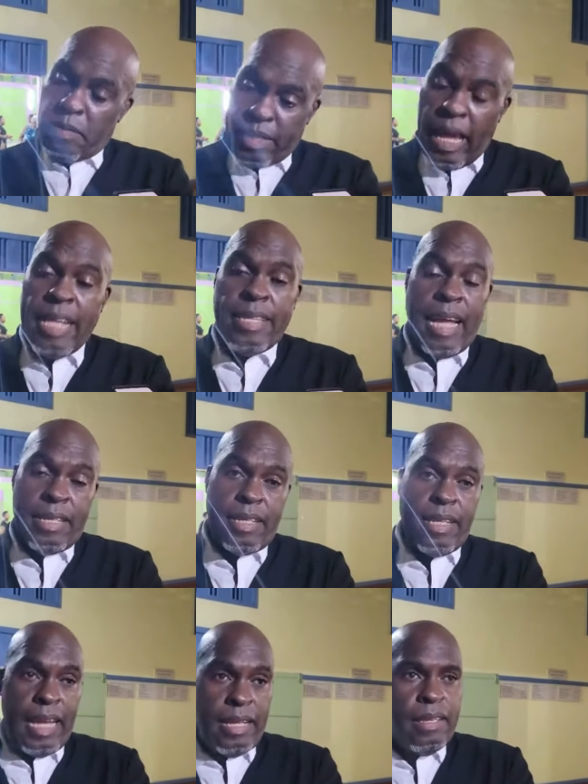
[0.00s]
that. That's
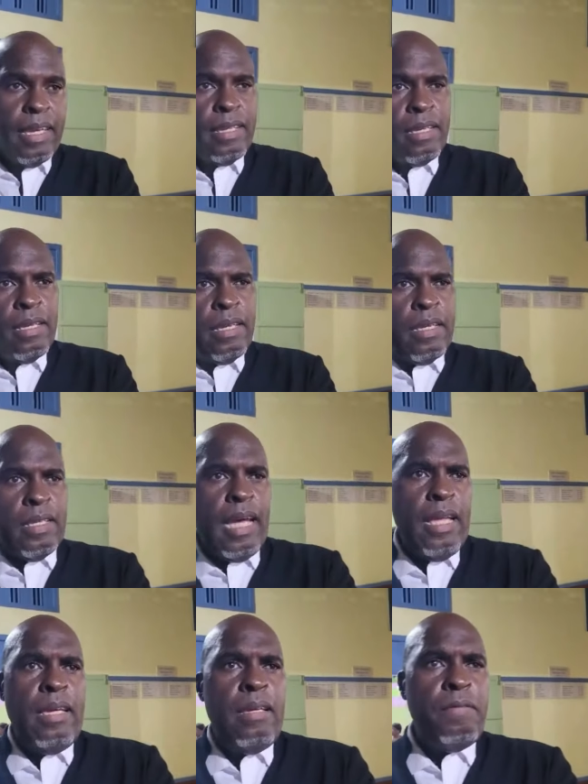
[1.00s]
another thing.
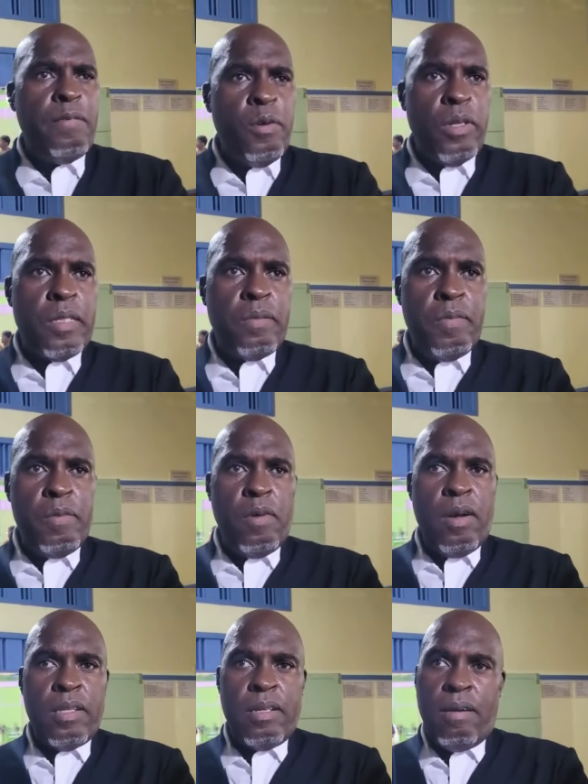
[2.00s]
That, of course, we
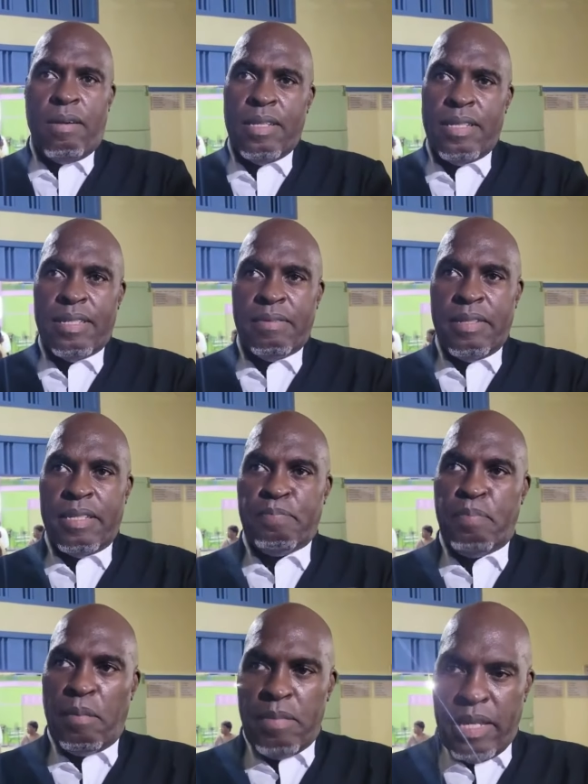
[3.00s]
want all this this
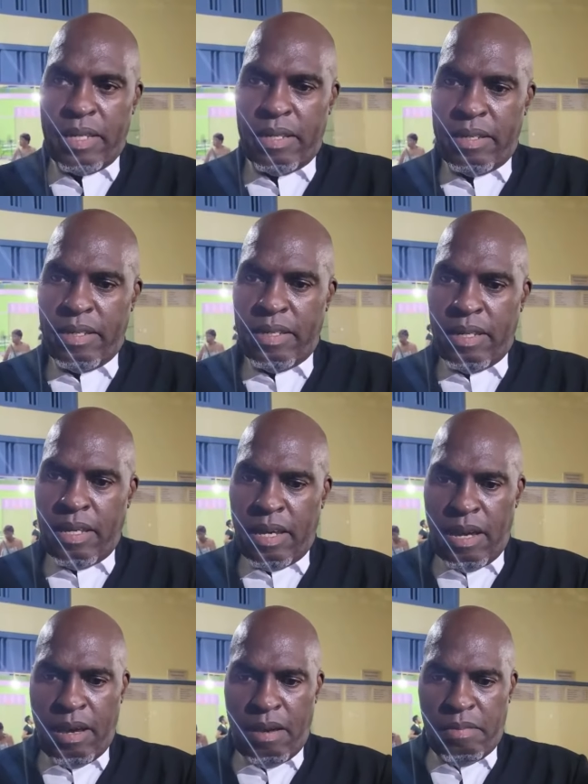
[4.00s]
public
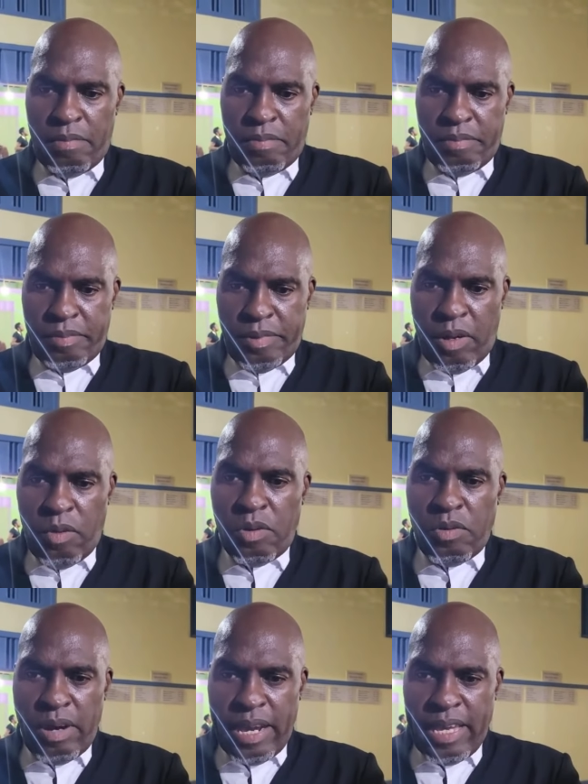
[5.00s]
um,
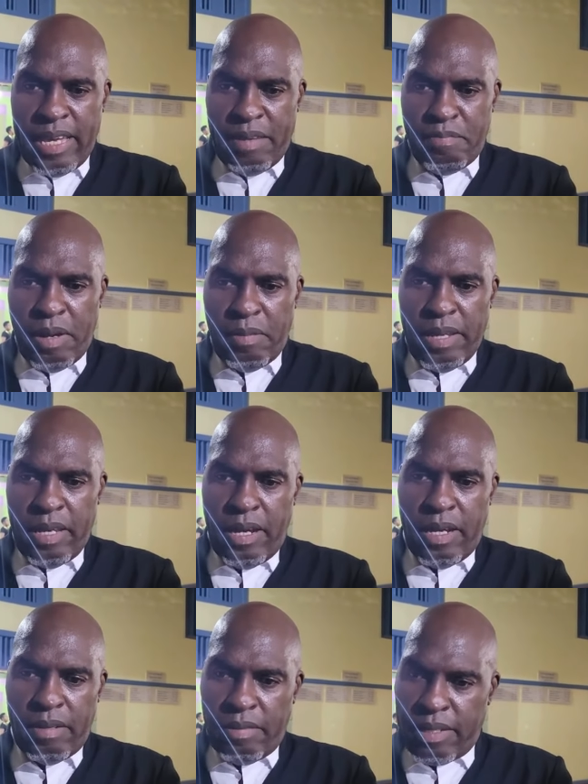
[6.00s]
outcry and public
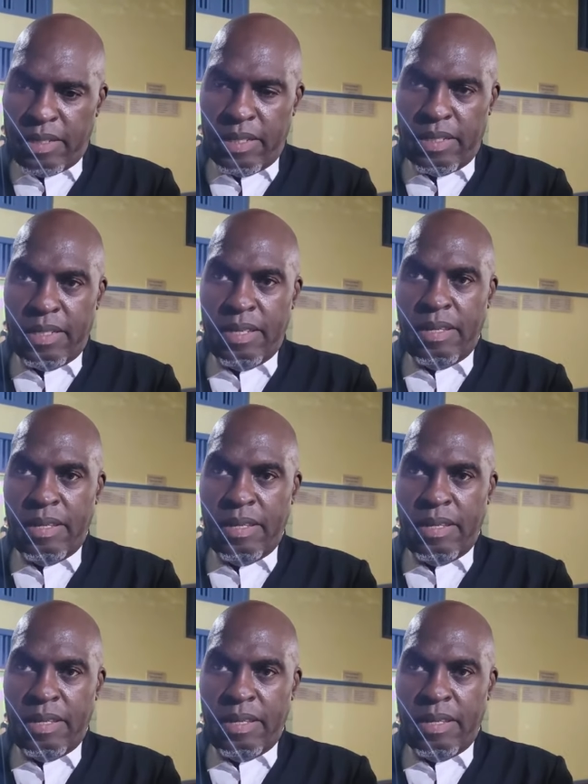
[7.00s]
utterances,